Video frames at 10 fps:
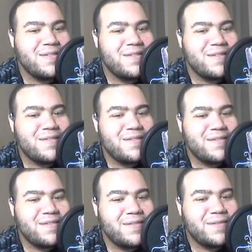
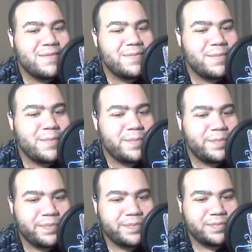
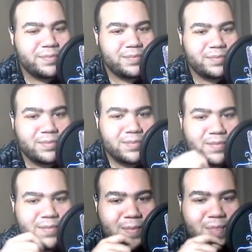
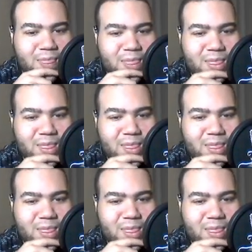[no speech]